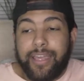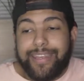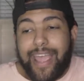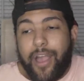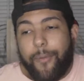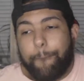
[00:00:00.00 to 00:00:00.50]

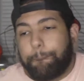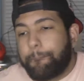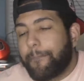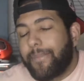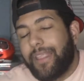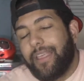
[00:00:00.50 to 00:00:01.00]
Now,
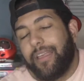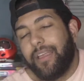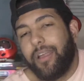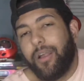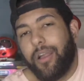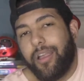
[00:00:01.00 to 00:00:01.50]

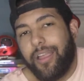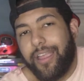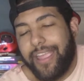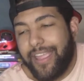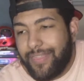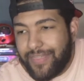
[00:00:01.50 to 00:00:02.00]

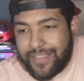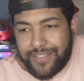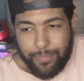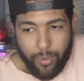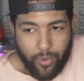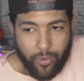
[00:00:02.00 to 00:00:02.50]
in this
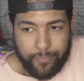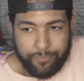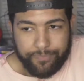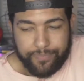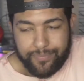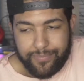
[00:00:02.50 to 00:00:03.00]
poll,
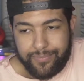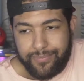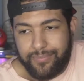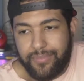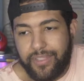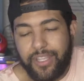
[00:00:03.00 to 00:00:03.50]

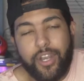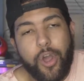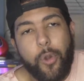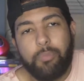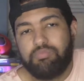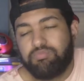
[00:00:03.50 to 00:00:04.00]
you
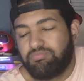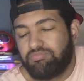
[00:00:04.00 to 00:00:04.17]
know,